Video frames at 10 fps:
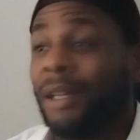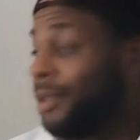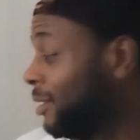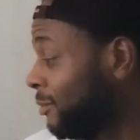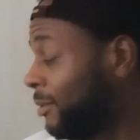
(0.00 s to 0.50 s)
in
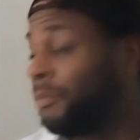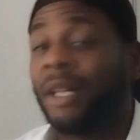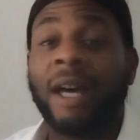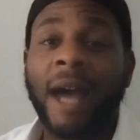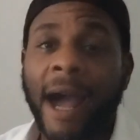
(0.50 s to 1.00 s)
this one. But
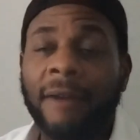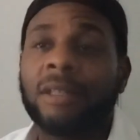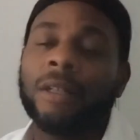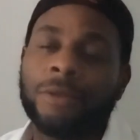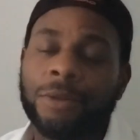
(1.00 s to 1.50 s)
I have
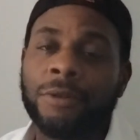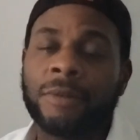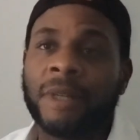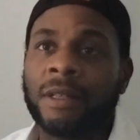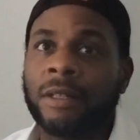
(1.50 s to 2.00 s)
to
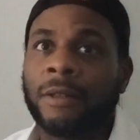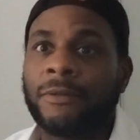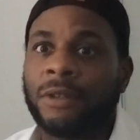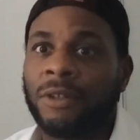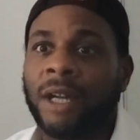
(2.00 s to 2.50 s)
introduce myself
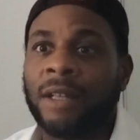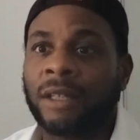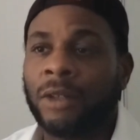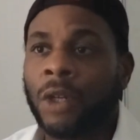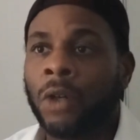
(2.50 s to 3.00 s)
so you guys
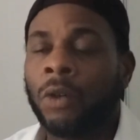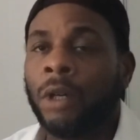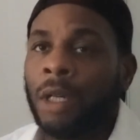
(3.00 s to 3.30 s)
can know